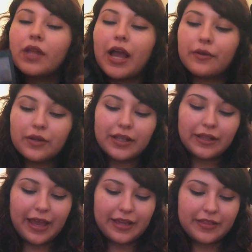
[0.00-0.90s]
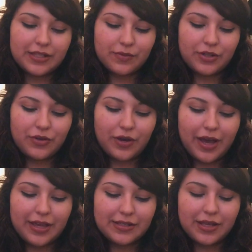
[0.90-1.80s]
I really like this one, you
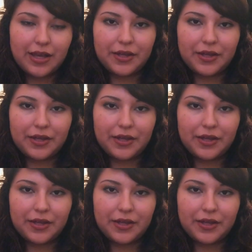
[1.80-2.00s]
guys.